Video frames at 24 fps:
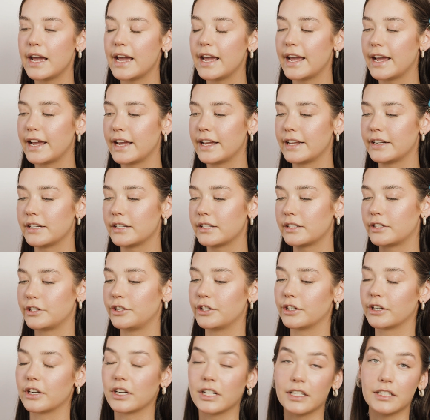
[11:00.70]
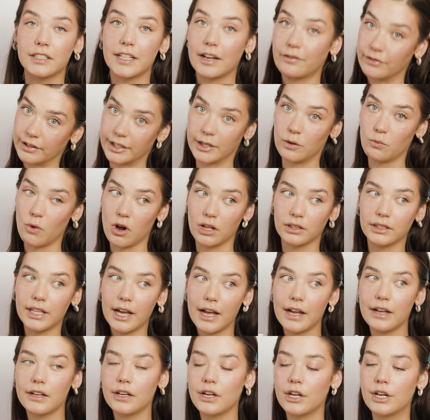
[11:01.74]
and you're gonna definitely want
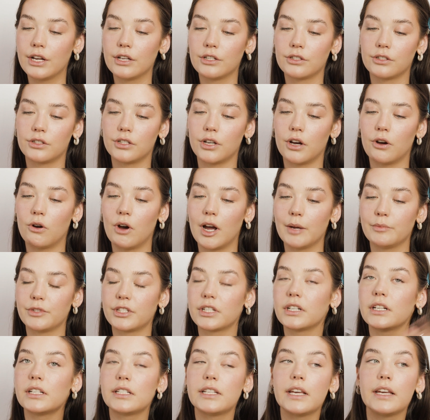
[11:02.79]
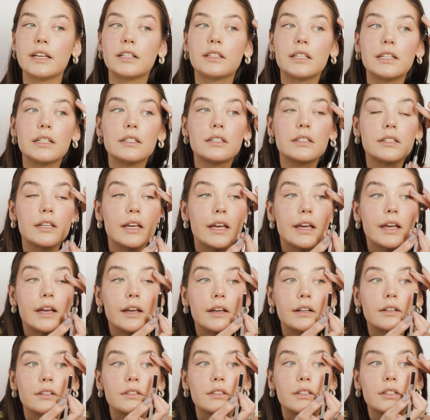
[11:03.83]
that. So I'm just gonna take this
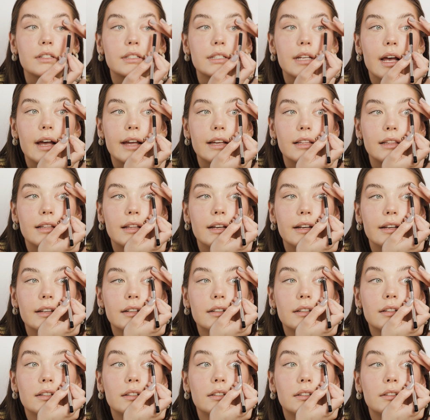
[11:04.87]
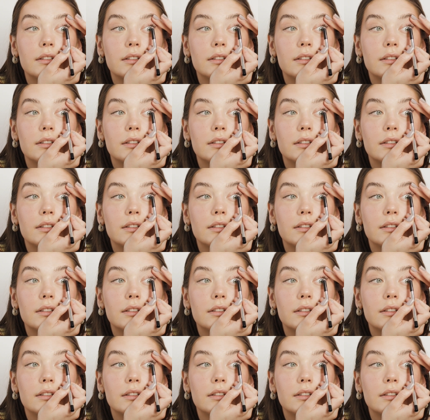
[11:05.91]
and tight line.